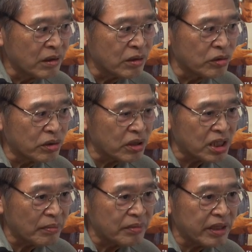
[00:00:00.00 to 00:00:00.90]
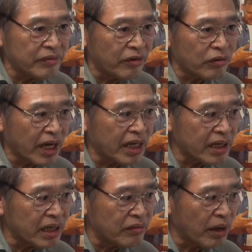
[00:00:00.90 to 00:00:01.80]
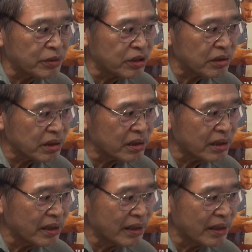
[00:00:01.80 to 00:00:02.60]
due to submarine volcanic eruptions.